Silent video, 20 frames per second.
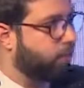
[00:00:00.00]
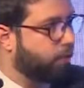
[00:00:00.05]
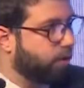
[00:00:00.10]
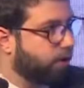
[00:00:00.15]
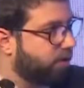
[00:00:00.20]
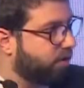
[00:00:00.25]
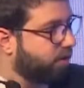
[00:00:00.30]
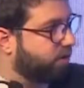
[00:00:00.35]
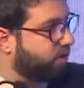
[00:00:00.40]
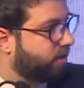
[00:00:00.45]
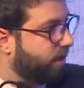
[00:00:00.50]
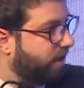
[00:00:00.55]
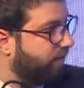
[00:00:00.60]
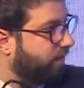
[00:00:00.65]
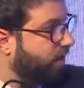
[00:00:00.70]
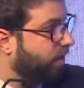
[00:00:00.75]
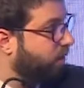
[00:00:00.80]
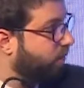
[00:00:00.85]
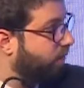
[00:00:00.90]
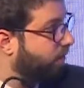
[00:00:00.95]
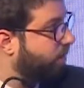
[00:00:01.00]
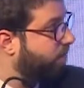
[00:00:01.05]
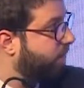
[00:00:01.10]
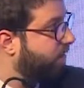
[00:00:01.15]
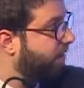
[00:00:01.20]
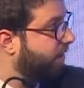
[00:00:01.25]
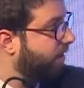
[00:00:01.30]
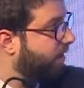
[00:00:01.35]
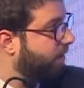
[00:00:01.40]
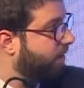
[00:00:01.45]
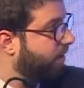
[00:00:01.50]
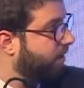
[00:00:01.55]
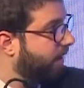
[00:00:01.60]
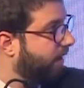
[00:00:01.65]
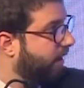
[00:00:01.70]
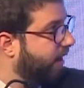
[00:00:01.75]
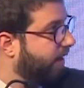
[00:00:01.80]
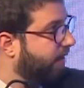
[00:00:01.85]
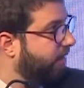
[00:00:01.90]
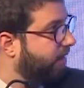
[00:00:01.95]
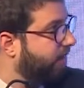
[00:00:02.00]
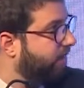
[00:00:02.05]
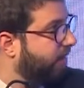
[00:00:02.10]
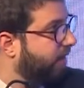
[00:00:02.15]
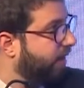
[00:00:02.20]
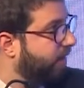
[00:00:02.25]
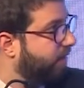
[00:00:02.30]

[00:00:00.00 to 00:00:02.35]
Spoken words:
portals have always been there, and